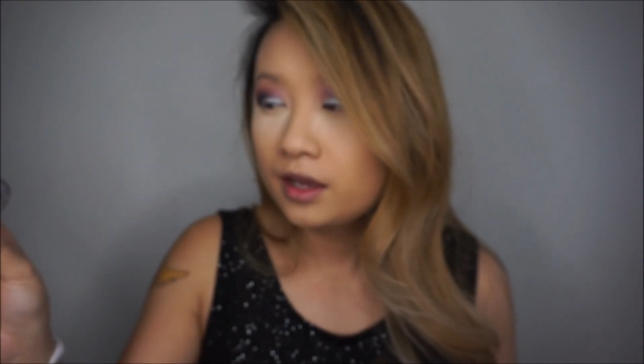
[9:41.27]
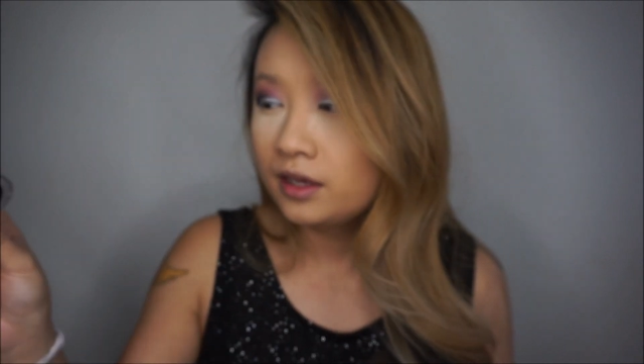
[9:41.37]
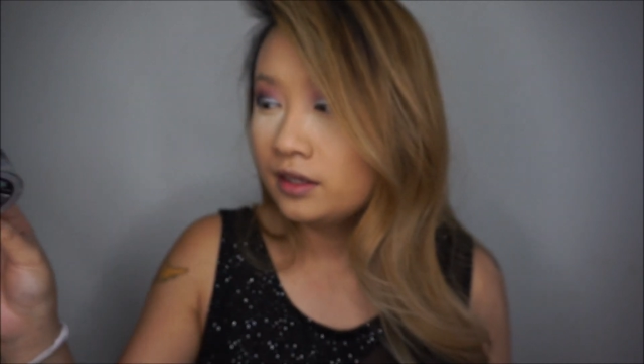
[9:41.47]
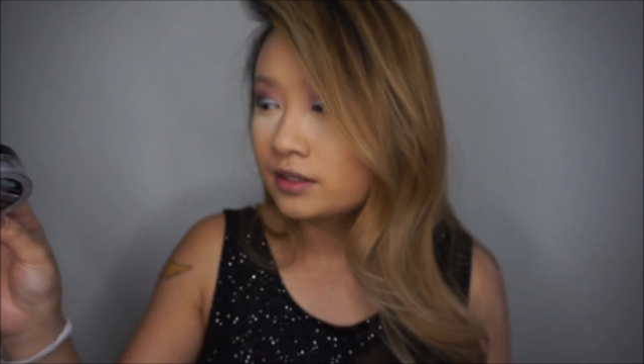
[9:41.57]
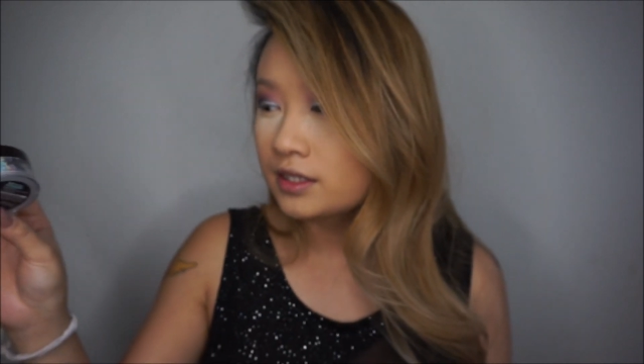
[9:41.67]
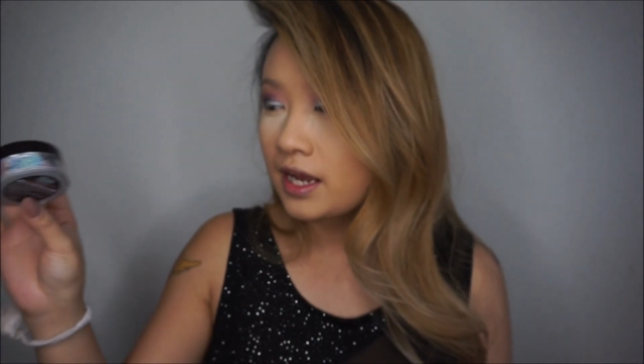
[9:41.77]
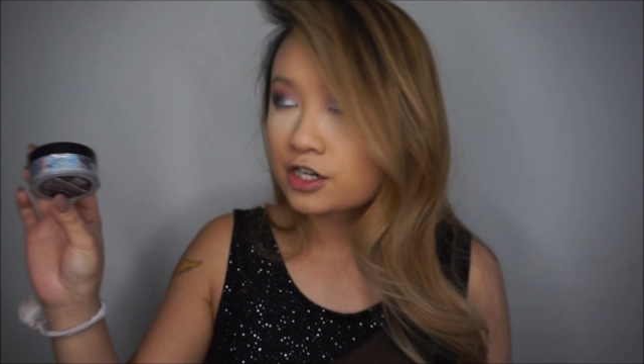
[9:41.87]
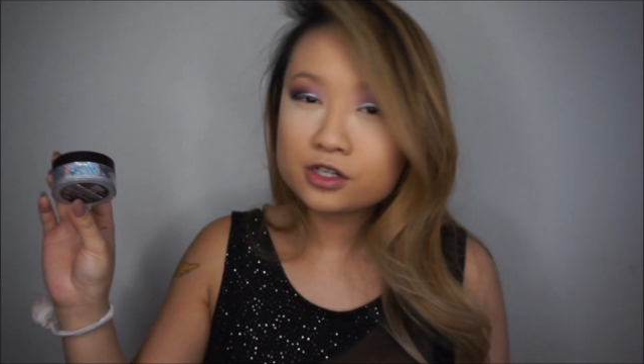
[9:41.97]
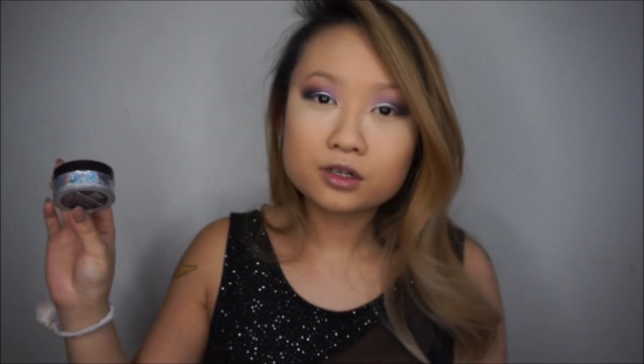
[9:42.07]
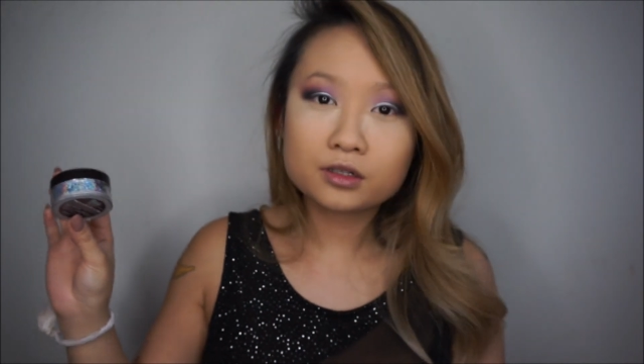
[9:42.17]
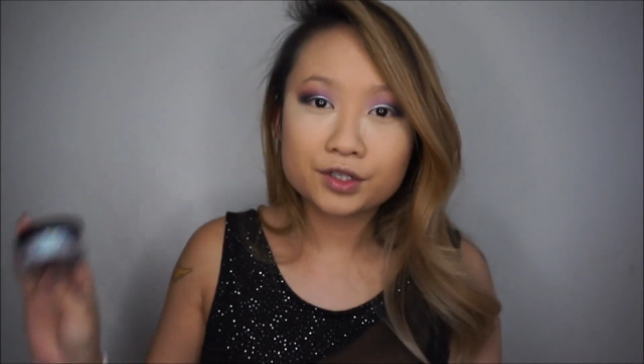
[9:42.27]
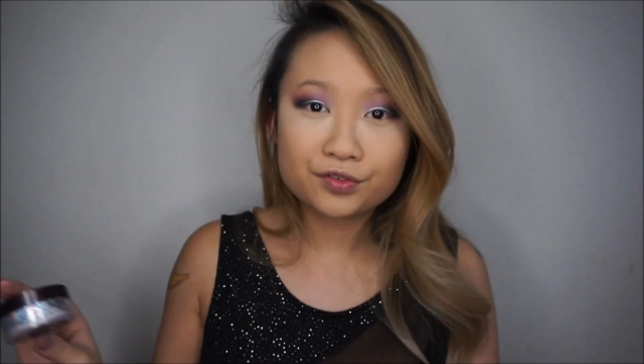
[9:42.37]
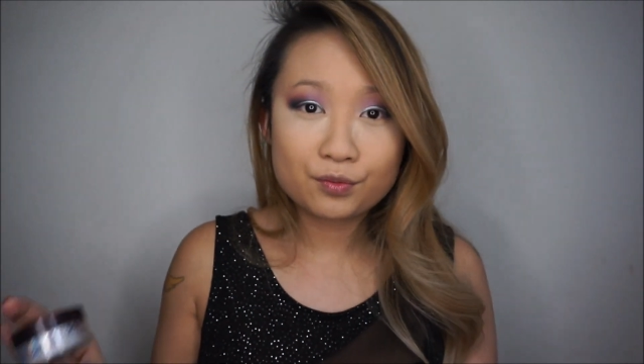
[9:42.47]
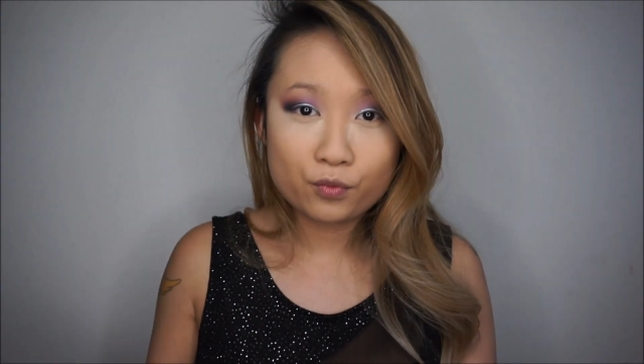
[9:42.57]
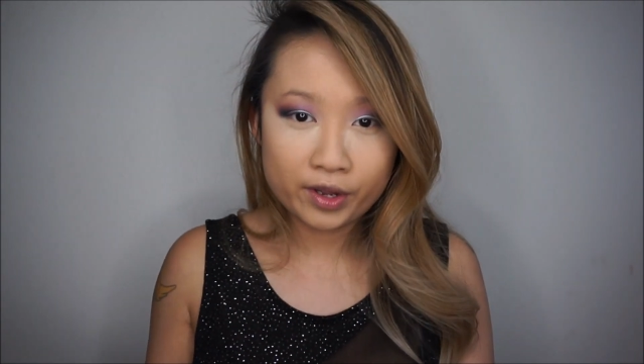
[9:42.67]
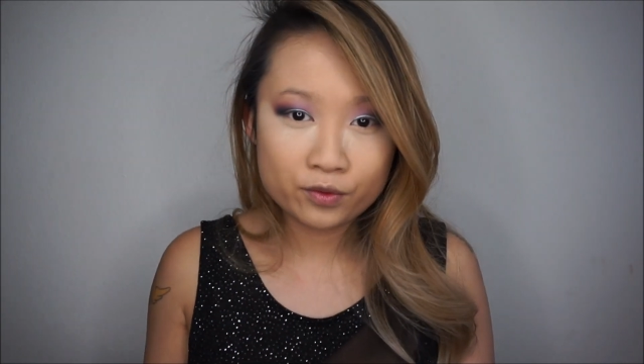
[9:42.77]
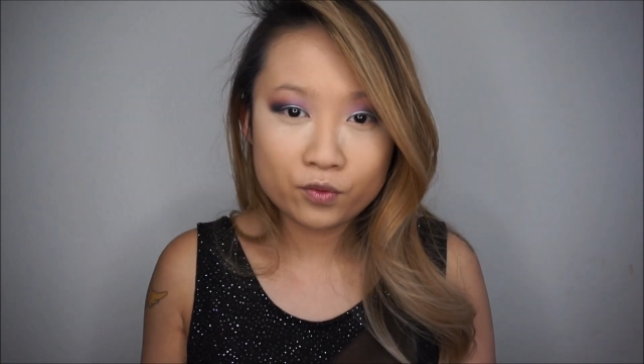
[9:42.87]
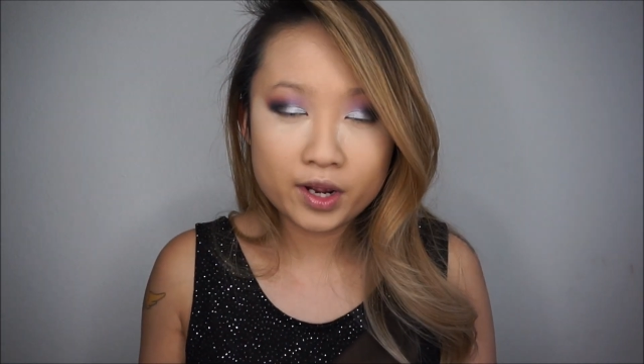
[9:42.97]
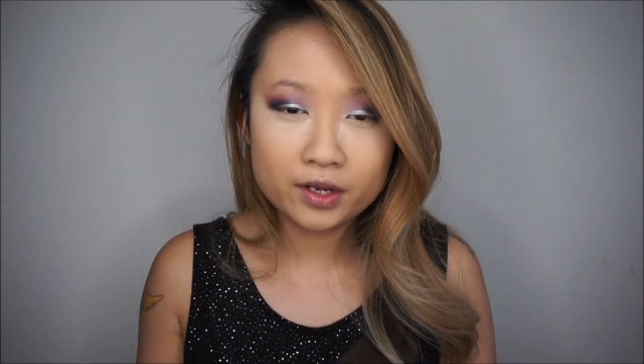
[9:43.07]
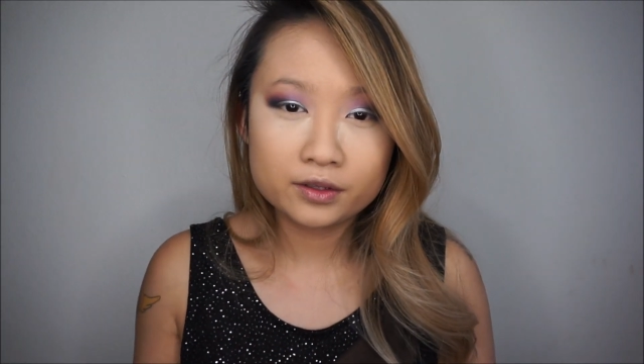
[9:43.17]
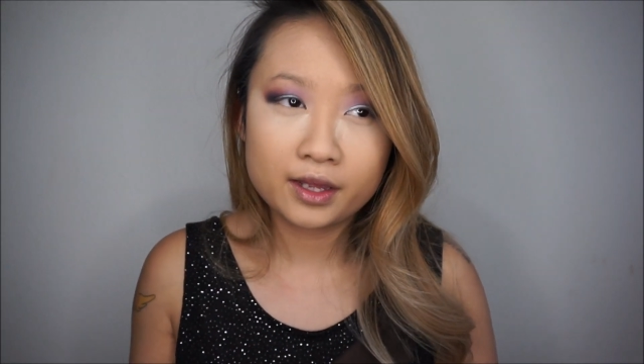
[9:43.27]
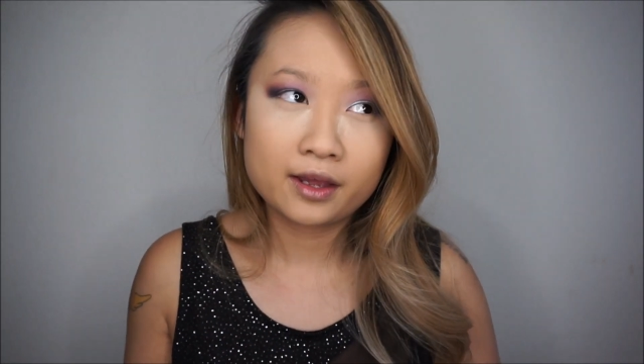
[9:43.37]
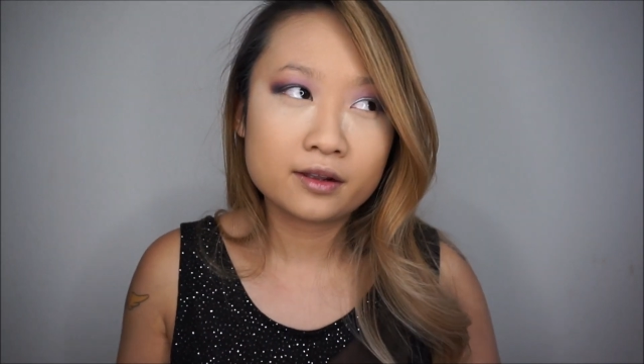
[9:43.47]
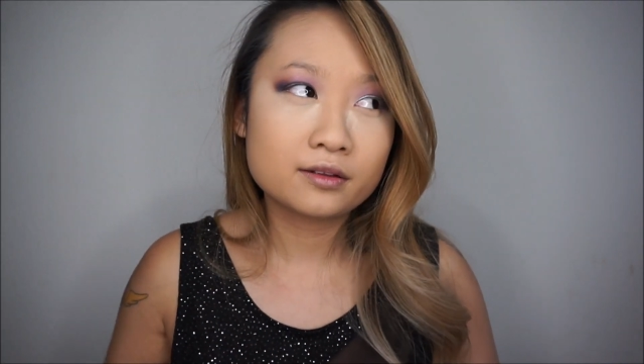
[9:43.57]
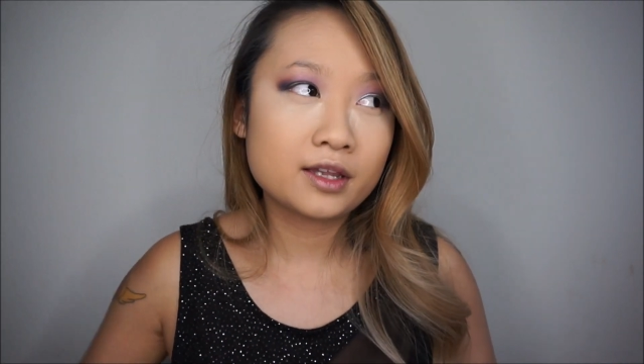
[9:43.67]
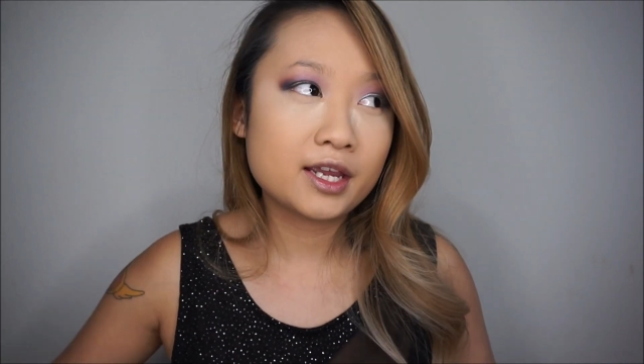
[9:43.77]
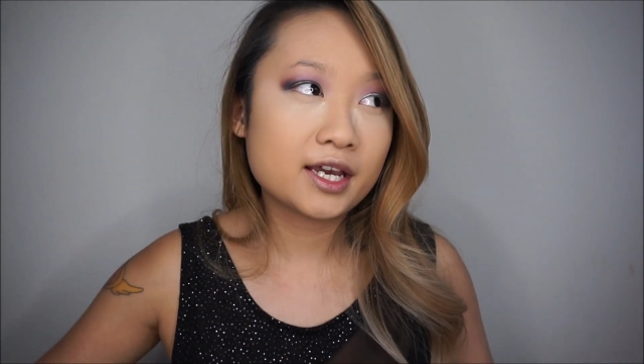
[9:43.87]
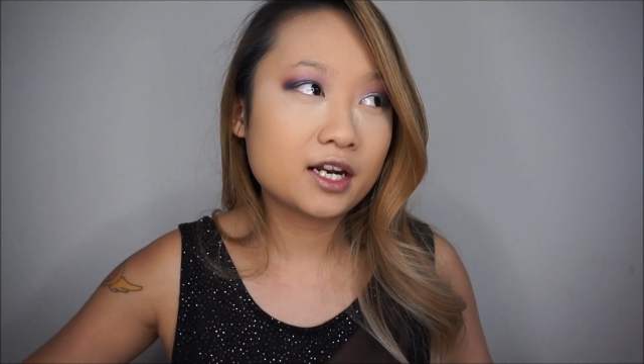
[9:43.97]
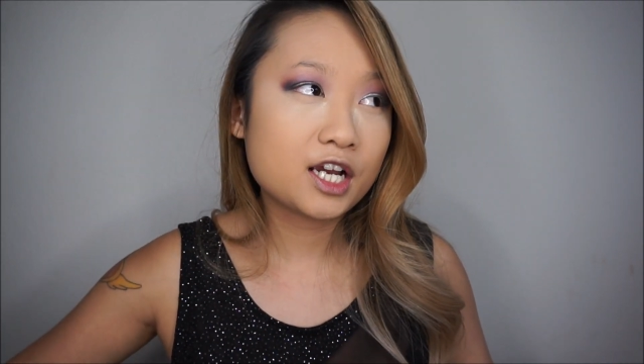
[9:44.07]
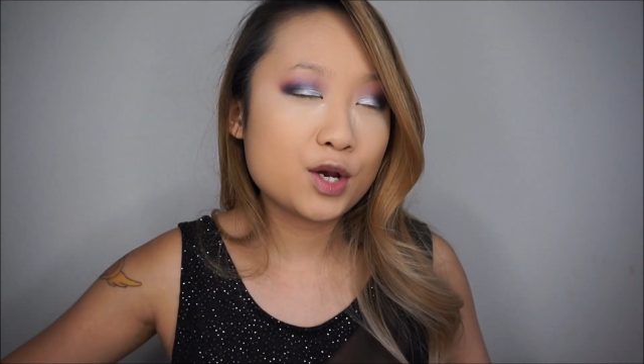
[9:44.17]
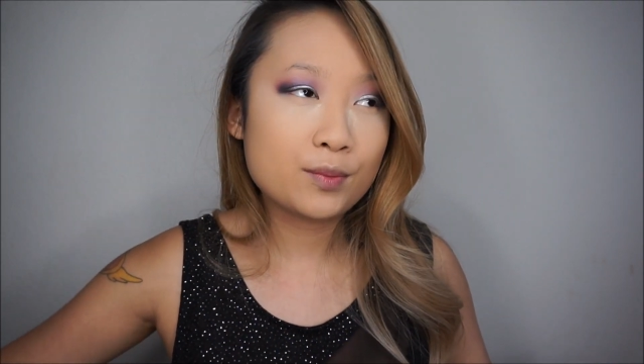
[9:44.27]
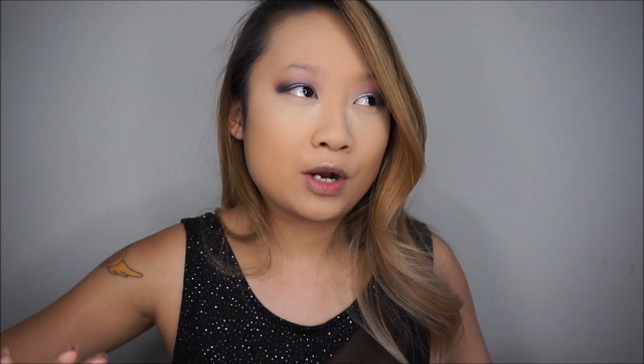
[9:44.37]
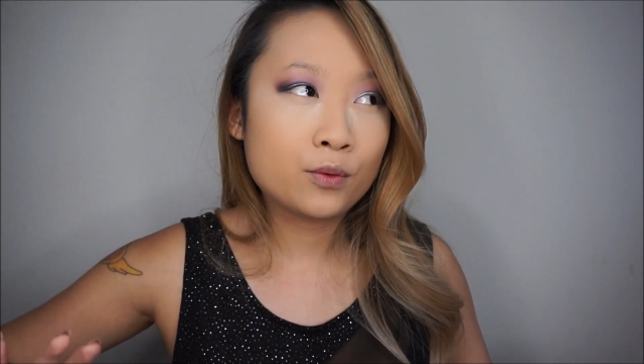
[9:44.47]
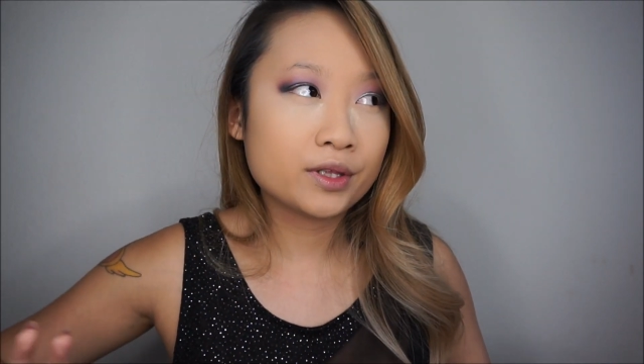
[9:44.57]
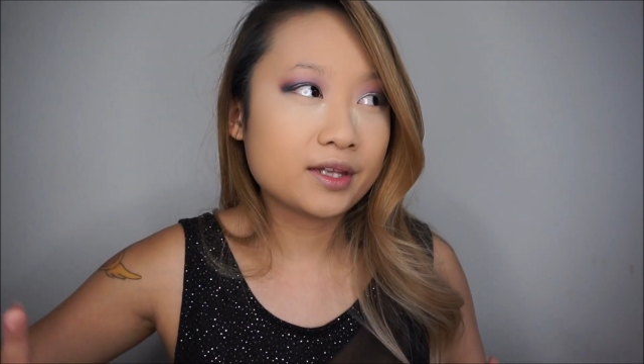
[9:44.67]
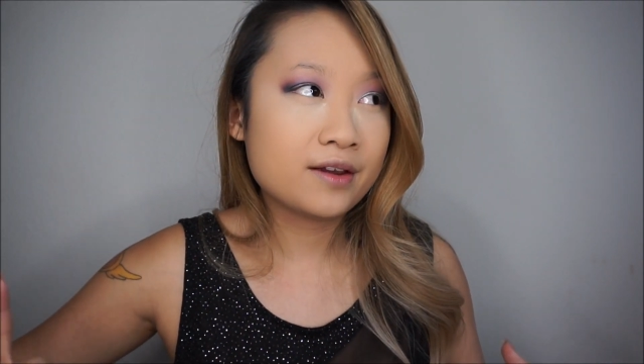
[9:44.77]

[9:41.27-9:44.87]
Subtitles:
It's actually a glitter from Wet n Wild that they kind of come out with,